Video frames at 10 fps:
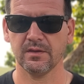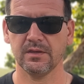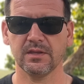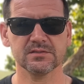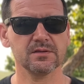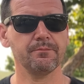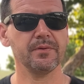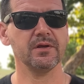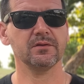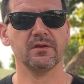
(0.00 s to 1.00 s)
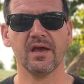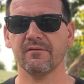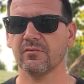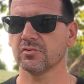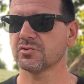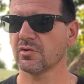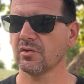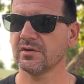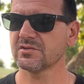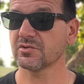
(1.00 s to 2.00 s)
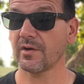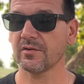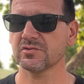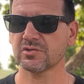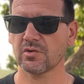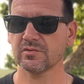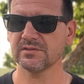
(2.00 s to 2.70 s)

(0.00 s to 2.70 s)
He doesn't appear to have control on his ground strokes.